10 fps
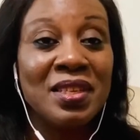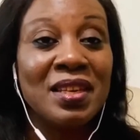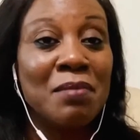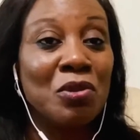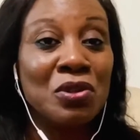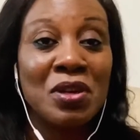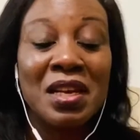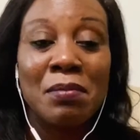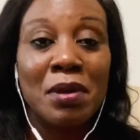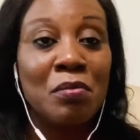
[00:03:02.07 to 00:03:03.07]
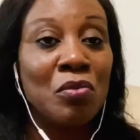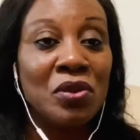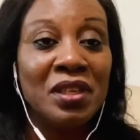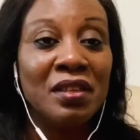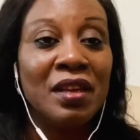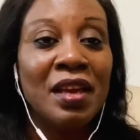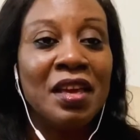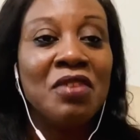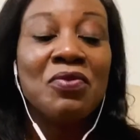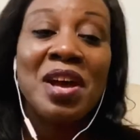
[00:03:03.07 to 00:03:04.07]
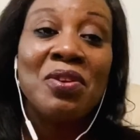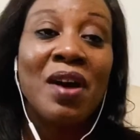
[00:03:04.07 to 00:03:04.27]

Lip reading: I'm not talking about money. If you are not